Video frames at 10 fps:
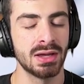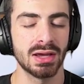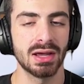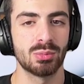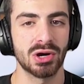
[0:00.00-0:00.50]

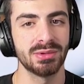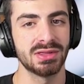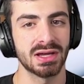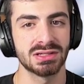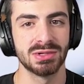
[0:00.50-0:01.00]
And probably
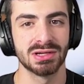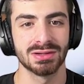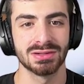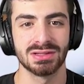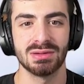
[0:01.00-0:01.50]
that's
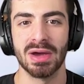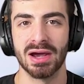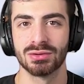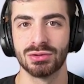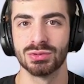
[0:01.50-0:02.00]
because the
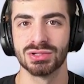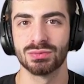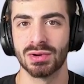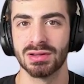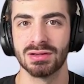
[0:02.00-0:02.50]
macro was
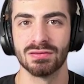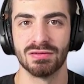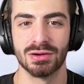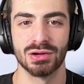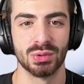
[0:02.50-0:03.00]
running
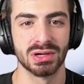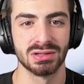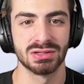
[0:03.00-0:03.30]
very quickly.